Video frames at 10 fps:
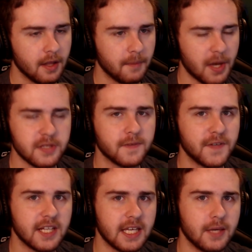But I also
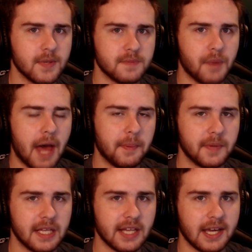feel like he was
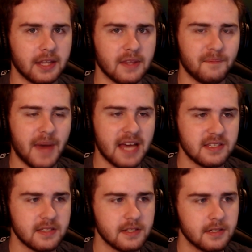probably like the
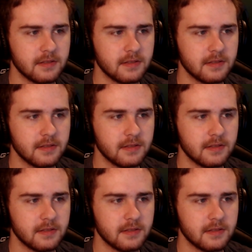best